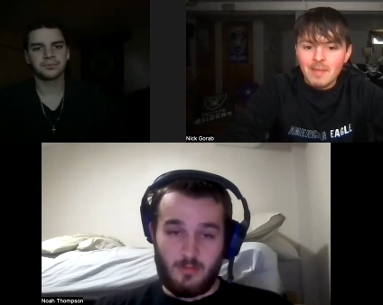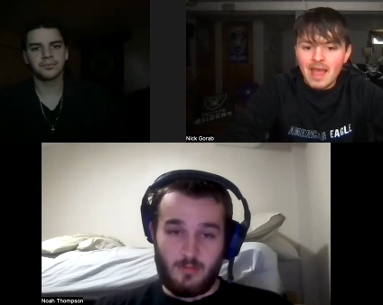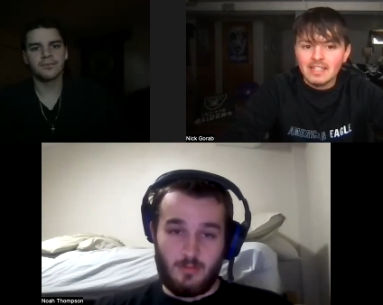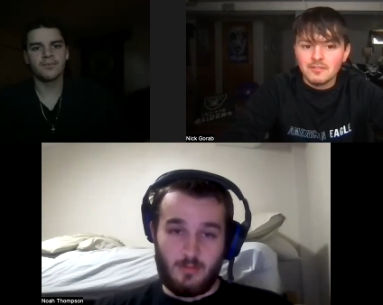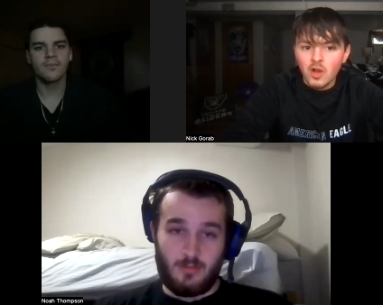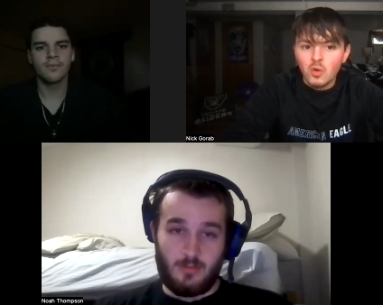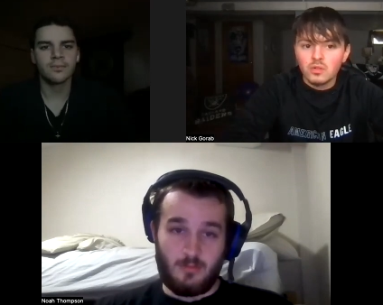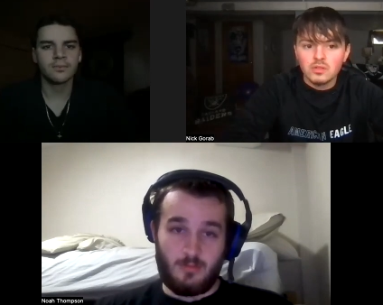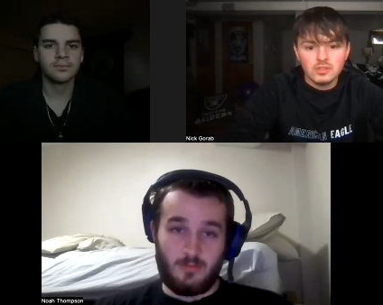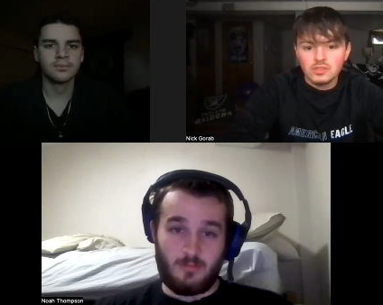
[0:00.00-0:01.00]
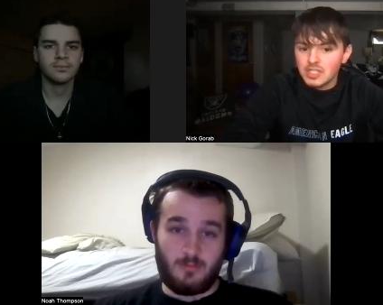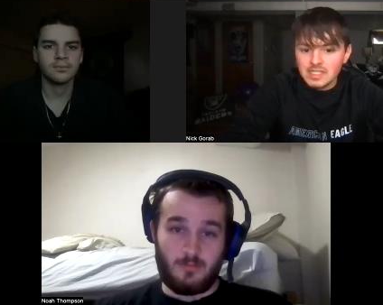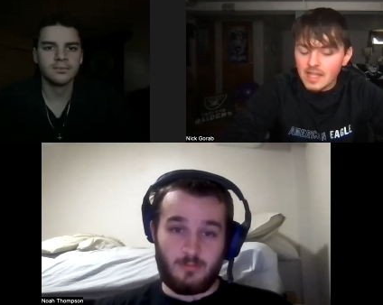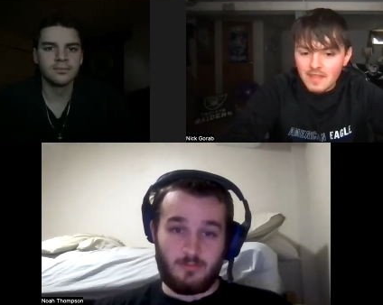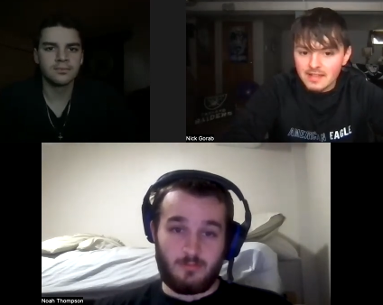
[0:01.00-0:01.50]
Speaker 1: if Matt has a vote,
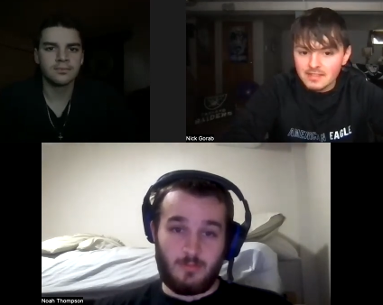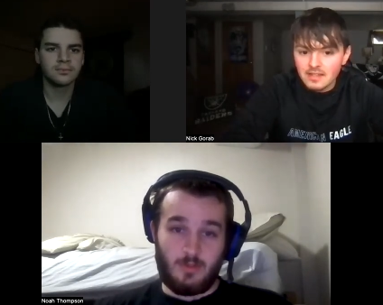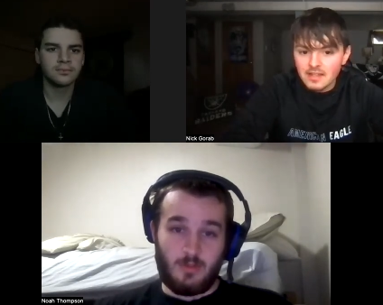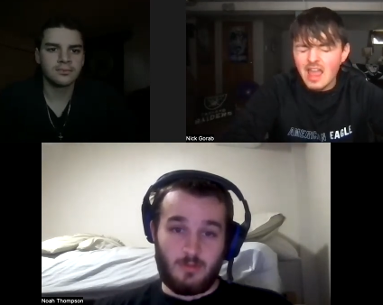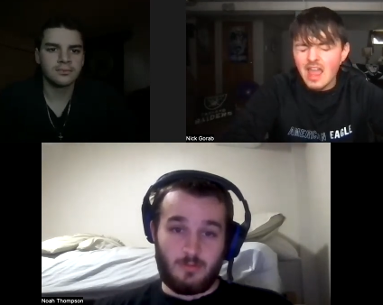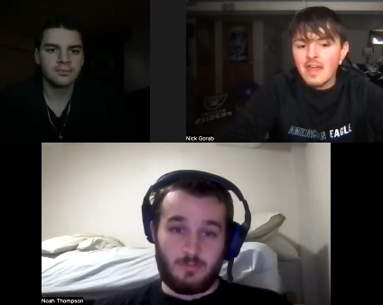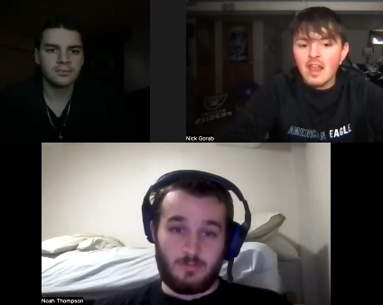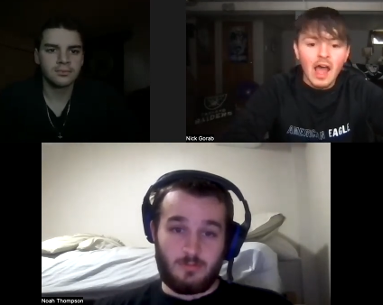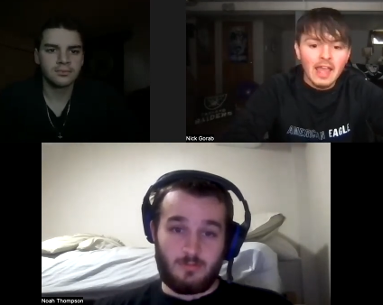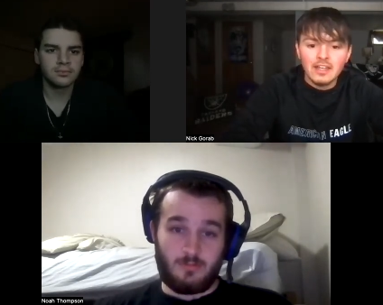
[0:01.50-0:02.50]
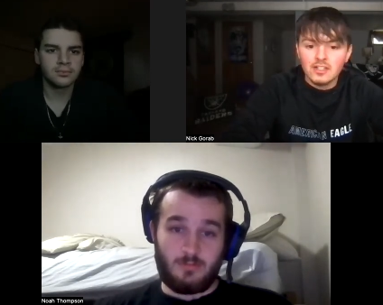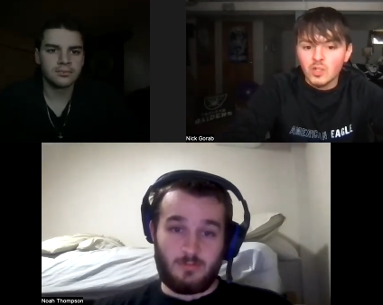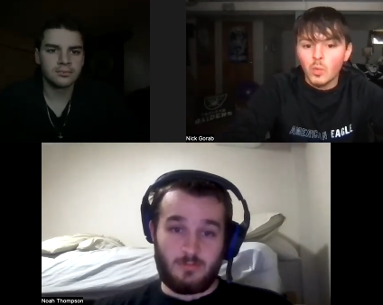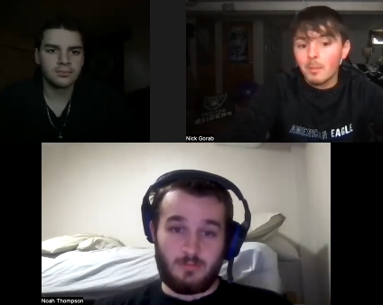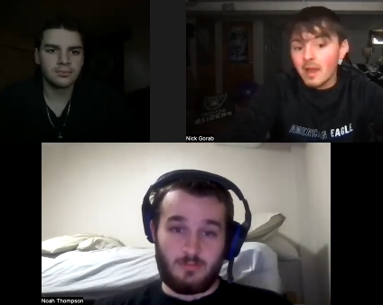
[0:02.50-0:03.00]
she's in this. And then Heidi
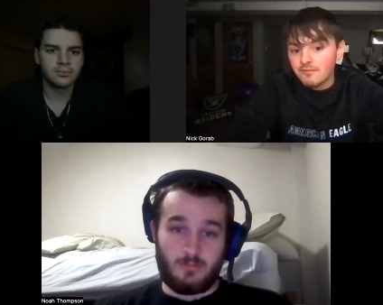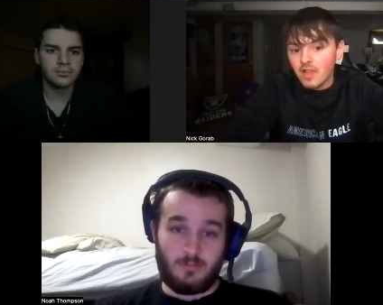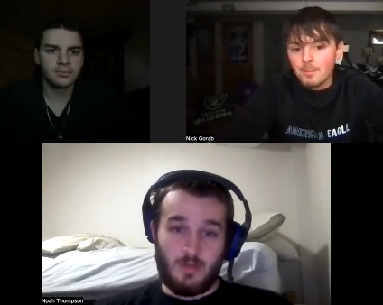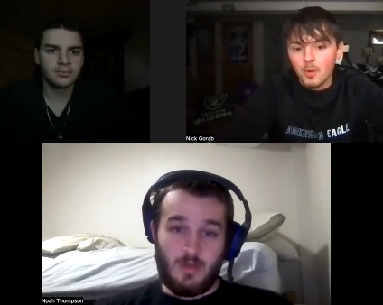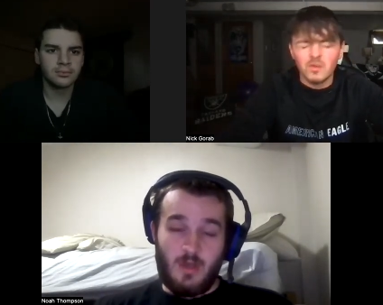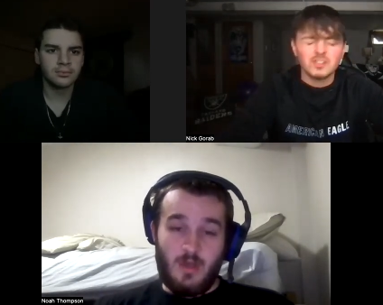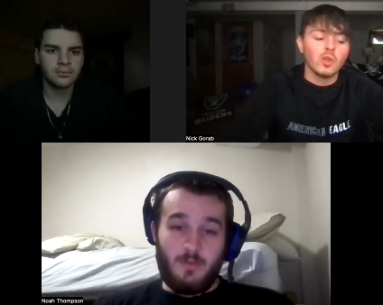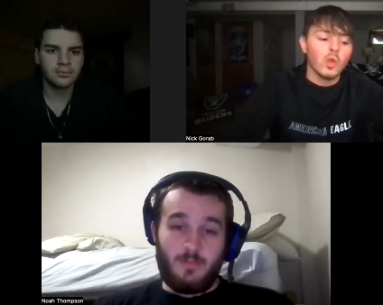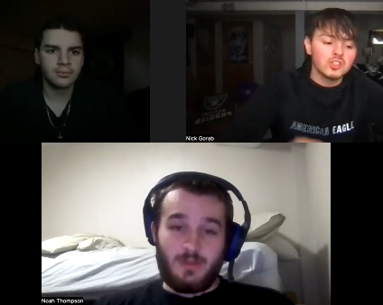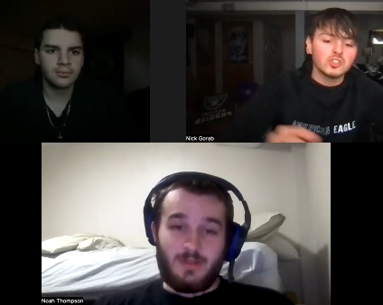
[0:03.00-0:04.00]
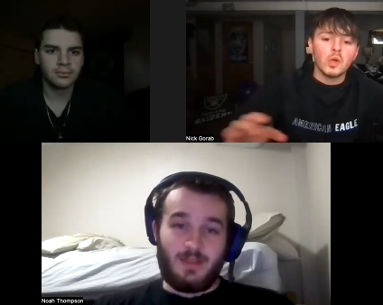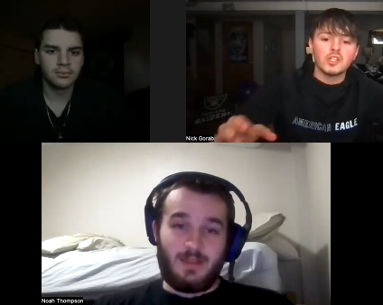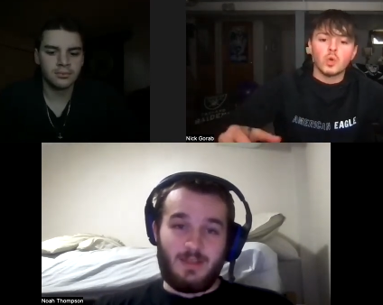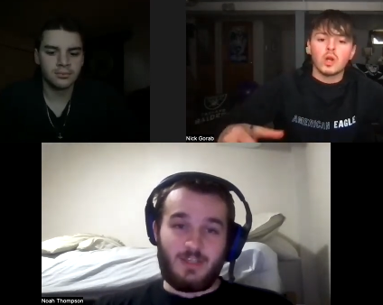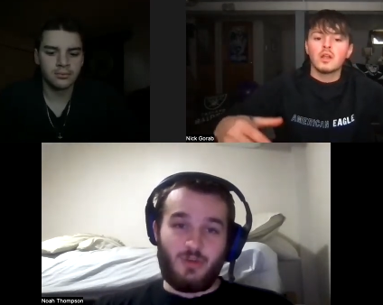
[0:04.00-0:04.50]
or someone might flop over. So
Speaker 2: long story
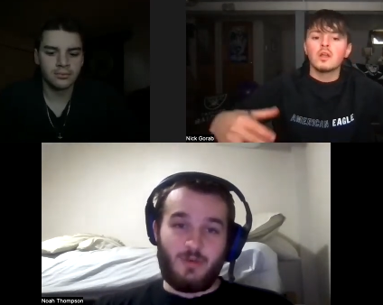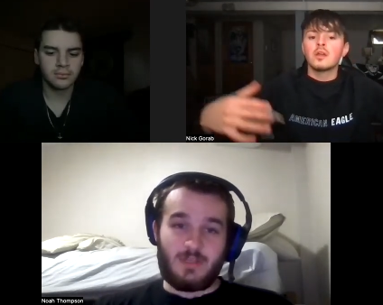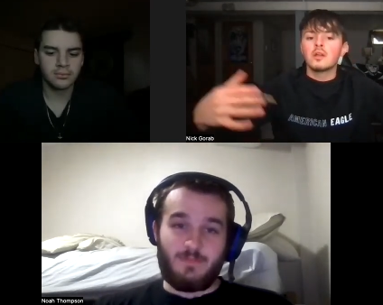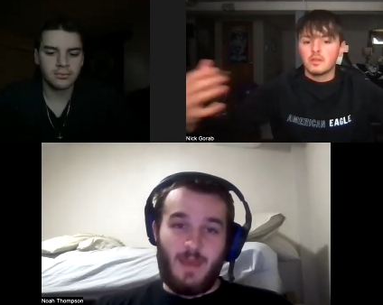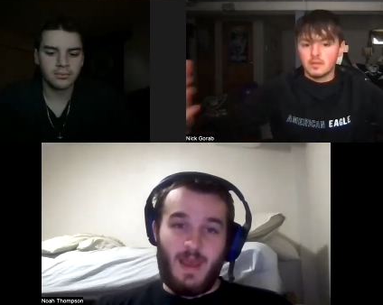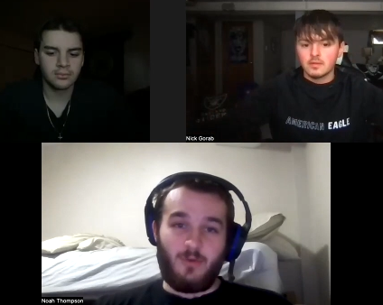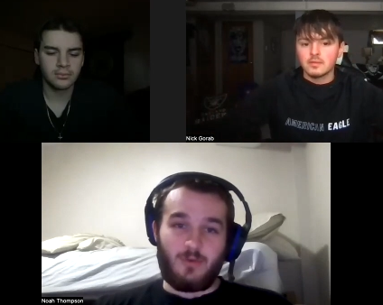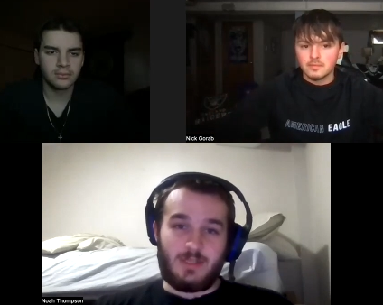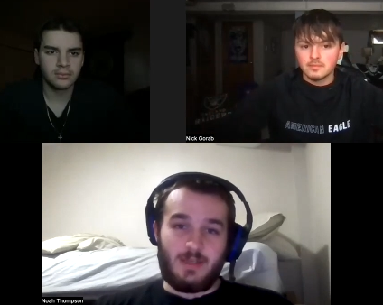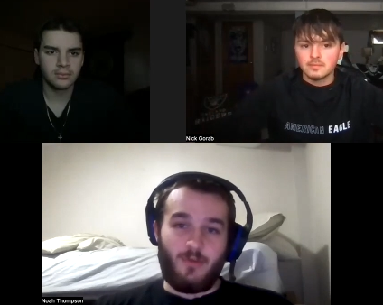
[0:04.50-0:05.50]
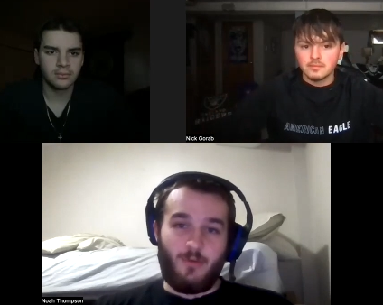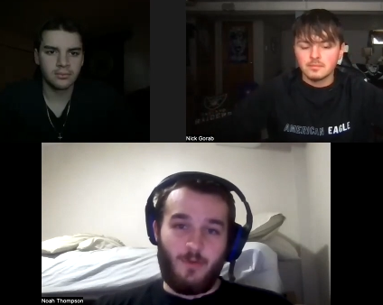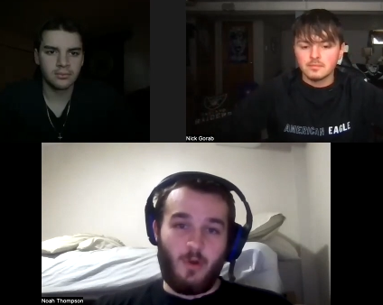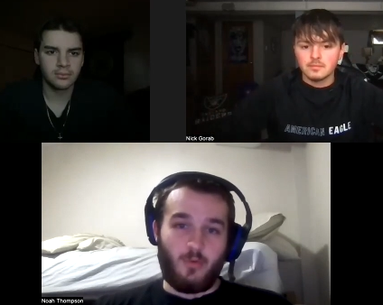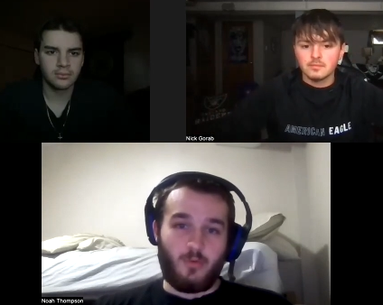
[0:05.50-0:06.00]
short, the issue is Matt was the other
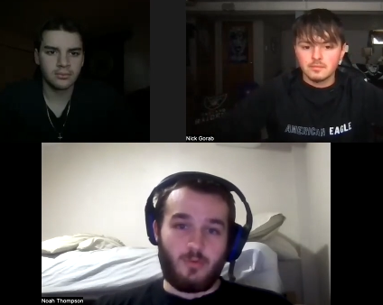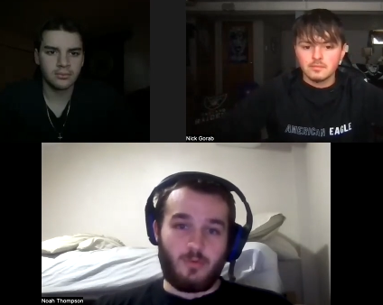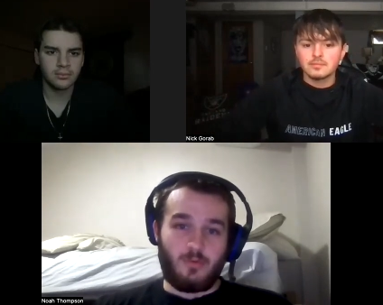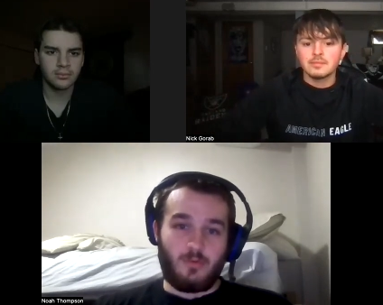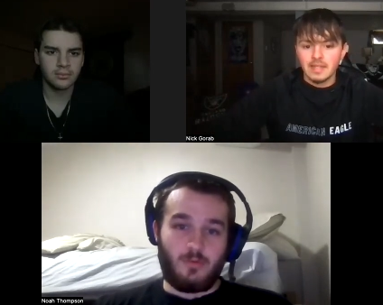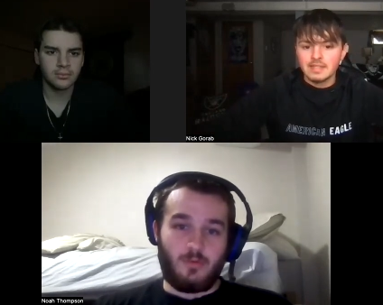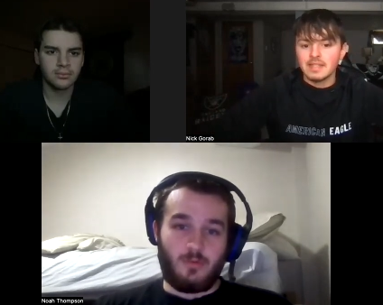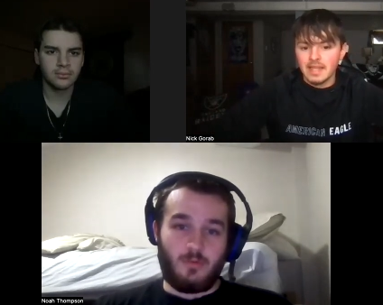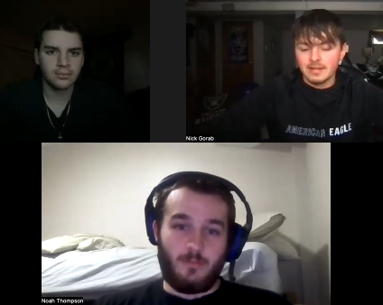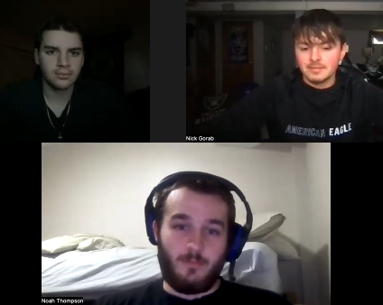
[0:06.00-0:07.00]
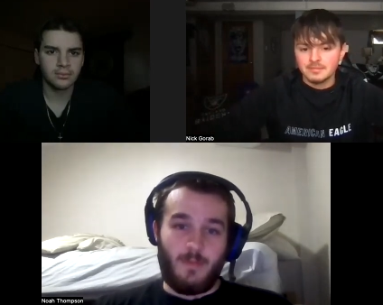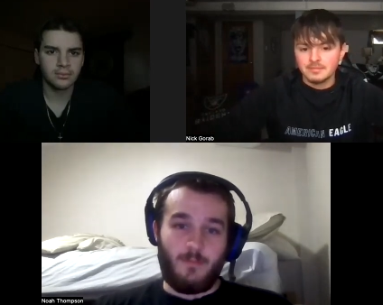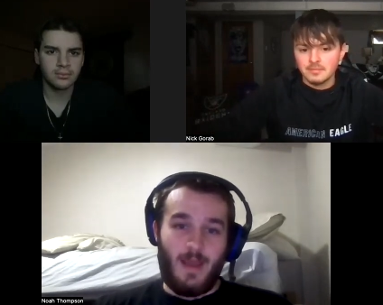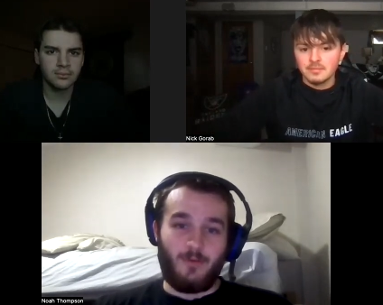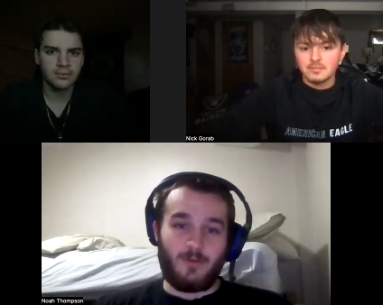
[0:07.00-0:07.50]
vote. Yeah.
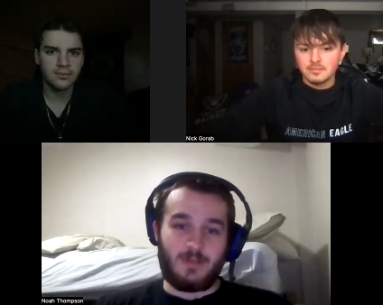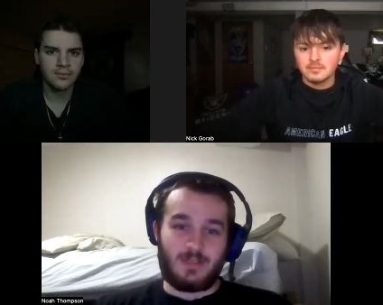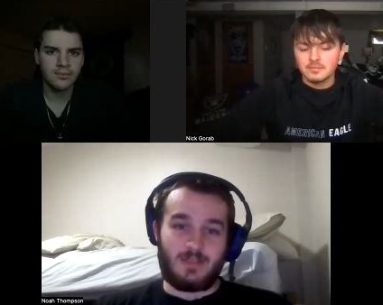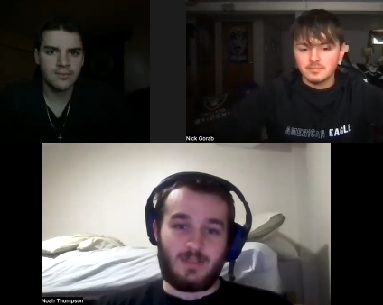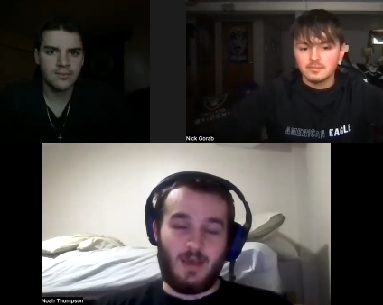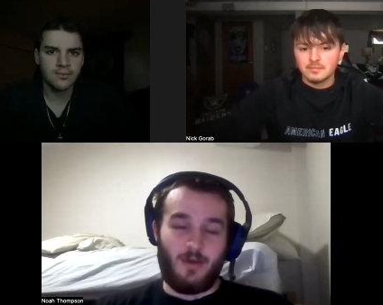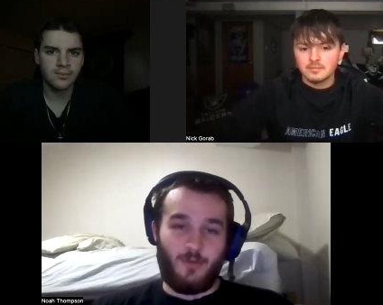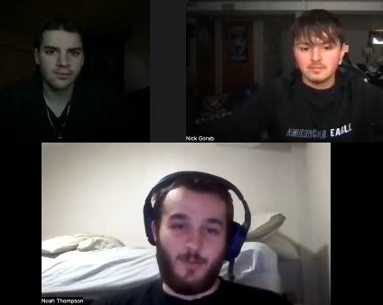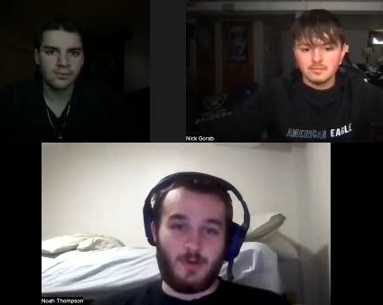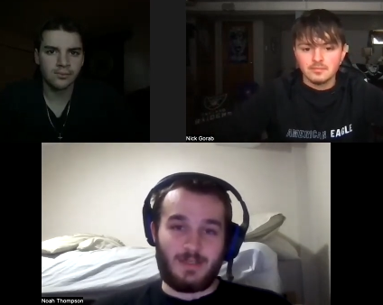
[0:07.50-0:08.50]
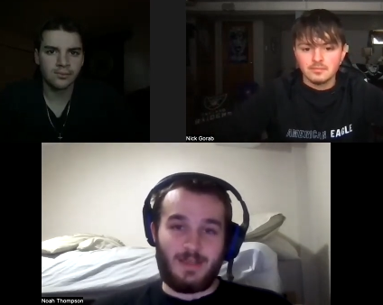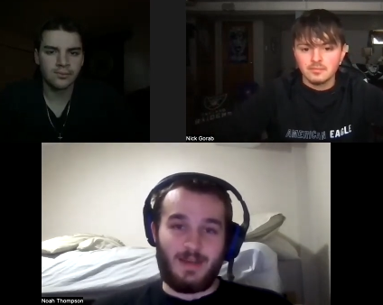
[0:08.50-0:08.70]
Matt was the other person